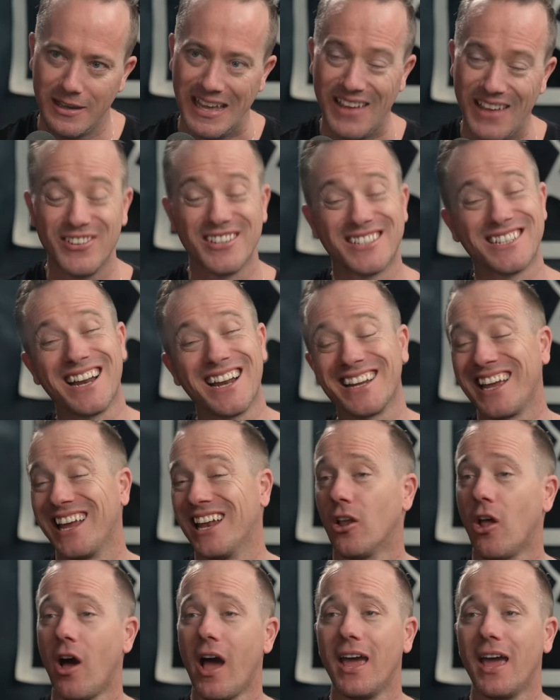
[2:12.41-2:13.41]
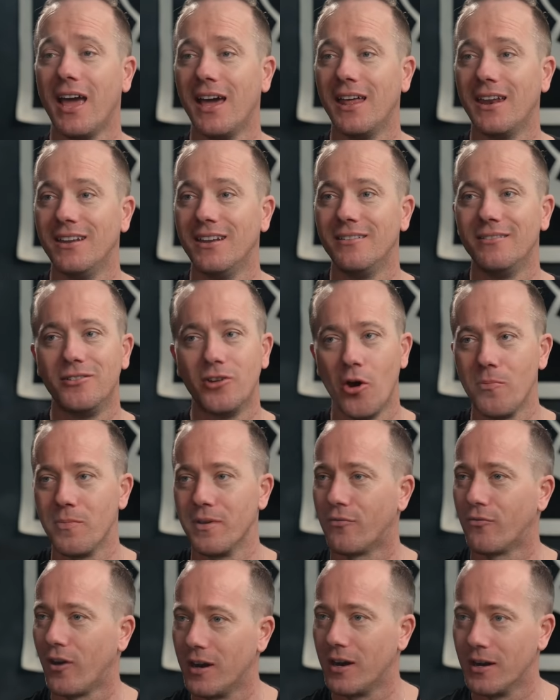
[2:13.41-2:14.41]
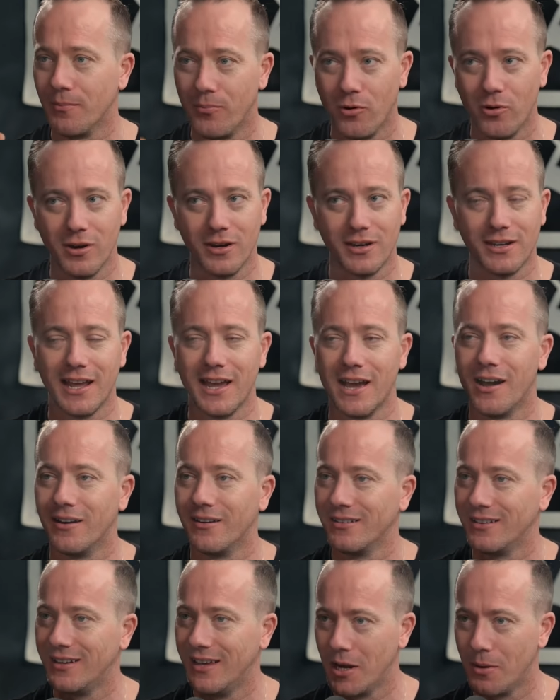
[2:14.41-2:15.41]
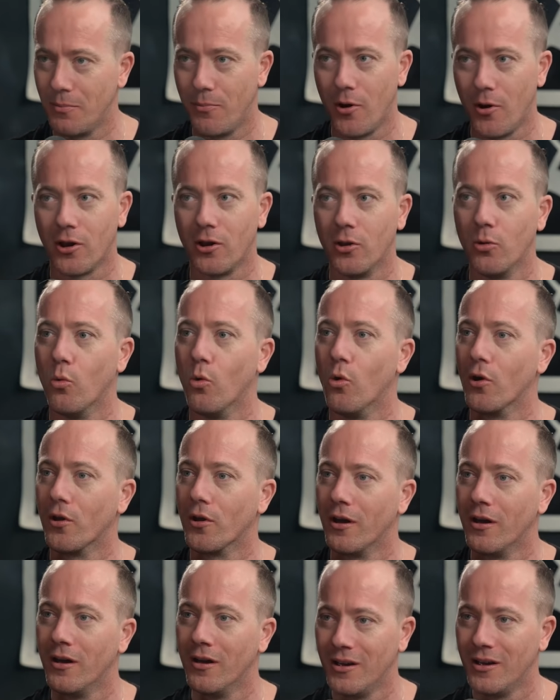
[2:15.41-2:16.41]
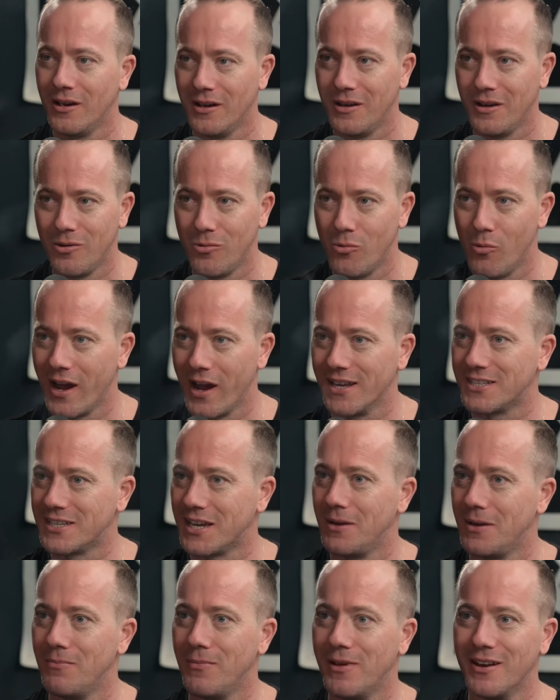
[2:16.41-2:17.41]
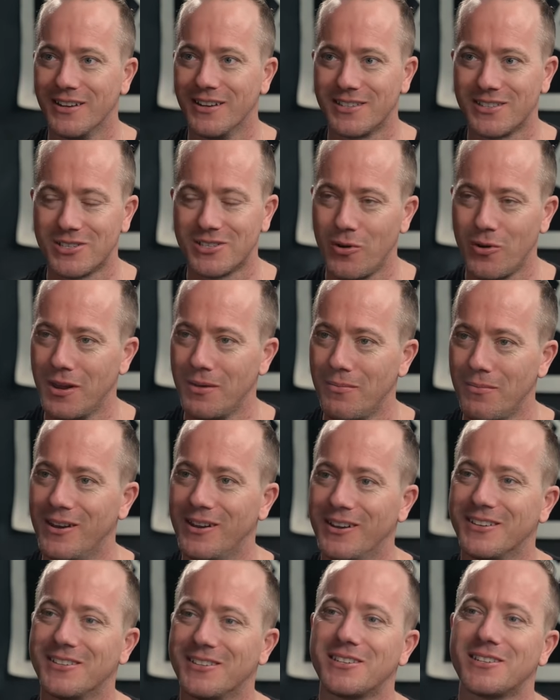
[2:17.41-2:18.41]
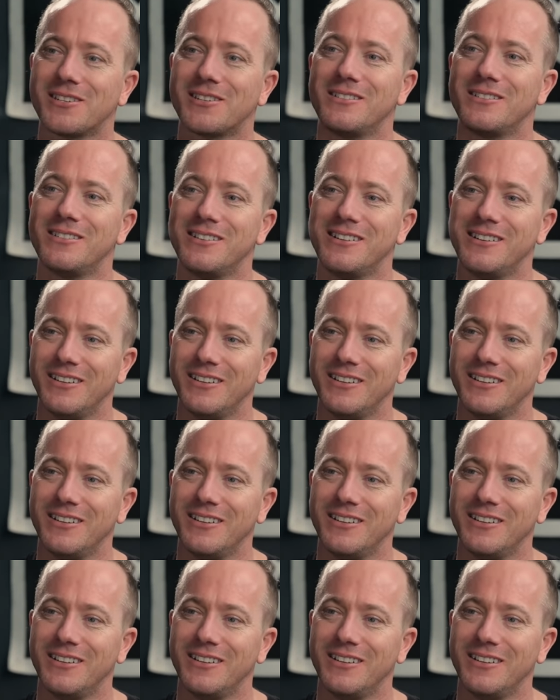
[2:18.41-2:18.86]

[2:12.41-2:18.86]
If you start to get lightheaded, don't be afraid to put it down, get a bottle of water, wait 10 minutes, 20 minutes,